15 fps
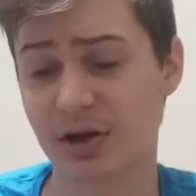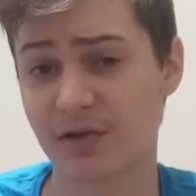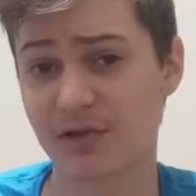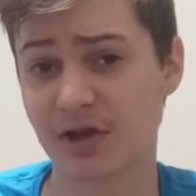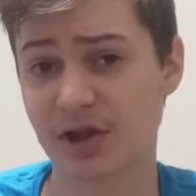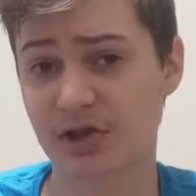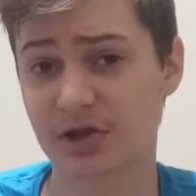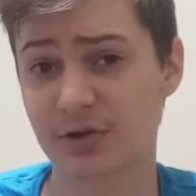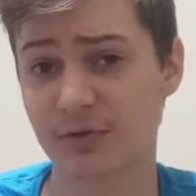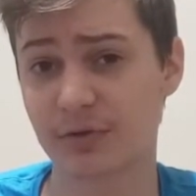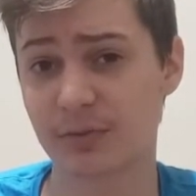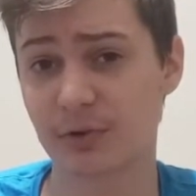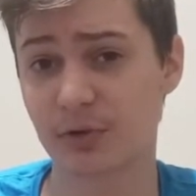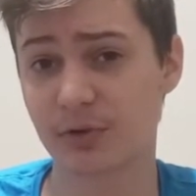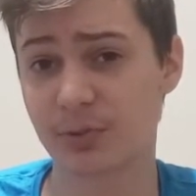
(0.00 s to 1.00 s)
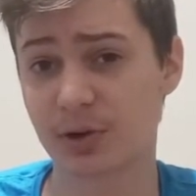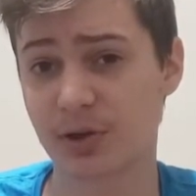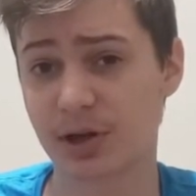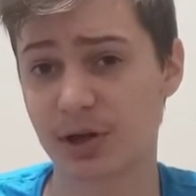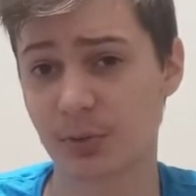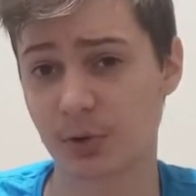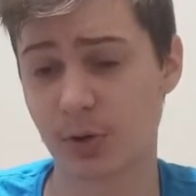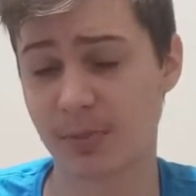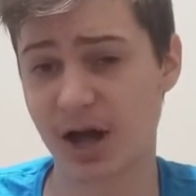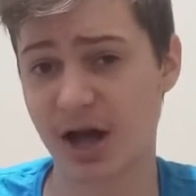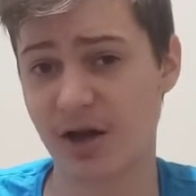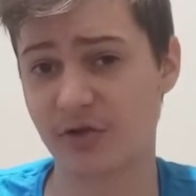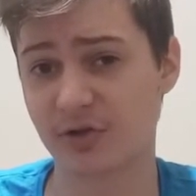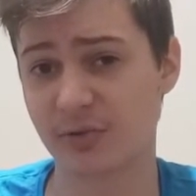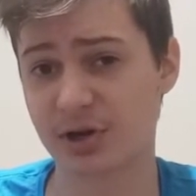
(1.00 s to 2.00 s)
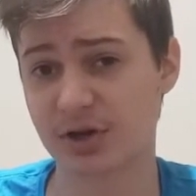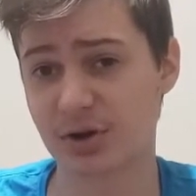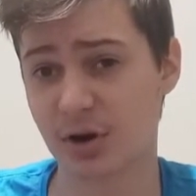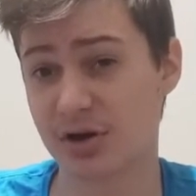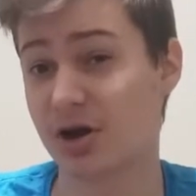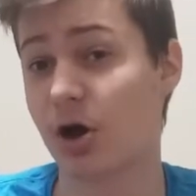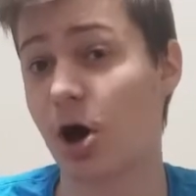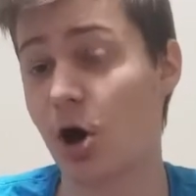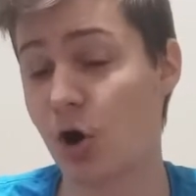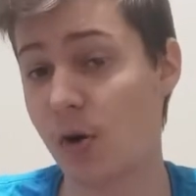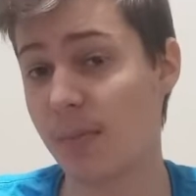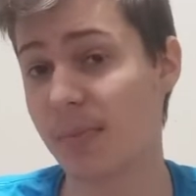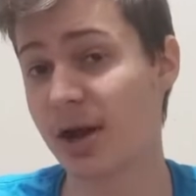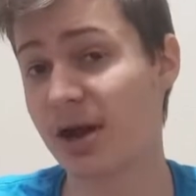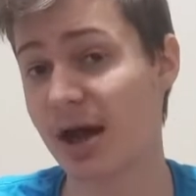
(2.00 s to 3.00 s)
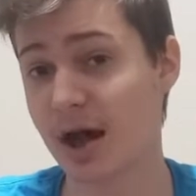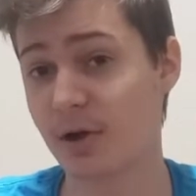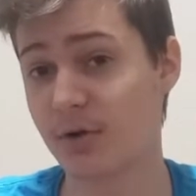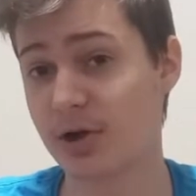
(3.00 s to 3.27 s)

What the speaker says: section of the rules where like your robot has to return to home now.